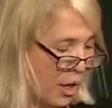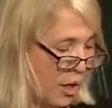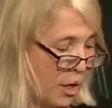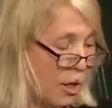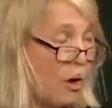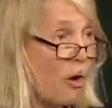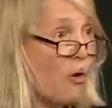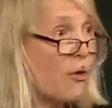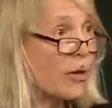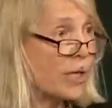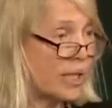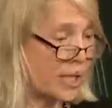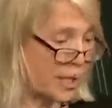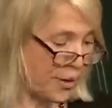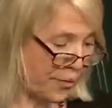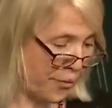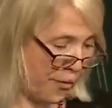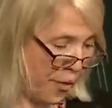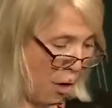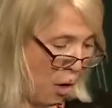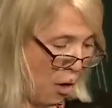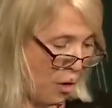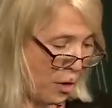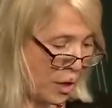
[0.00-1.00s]
Laurence
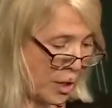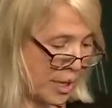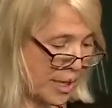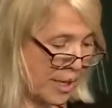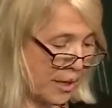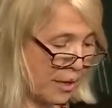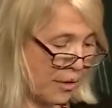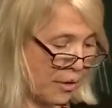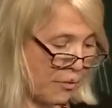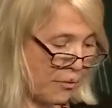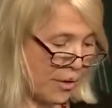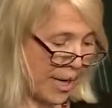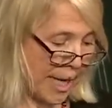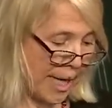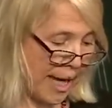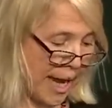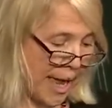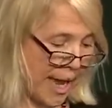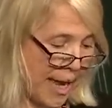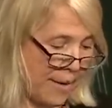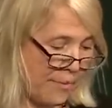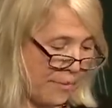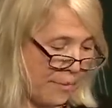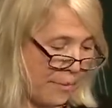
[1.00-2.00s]
Fox, The
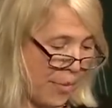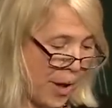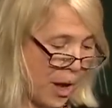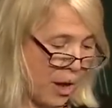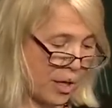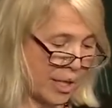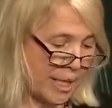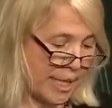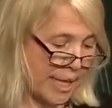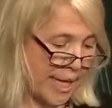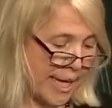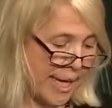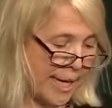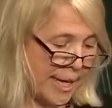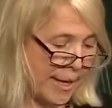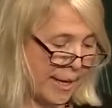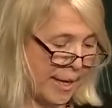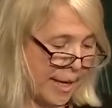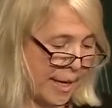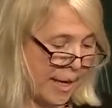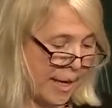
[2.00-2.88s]
Reclaim Party,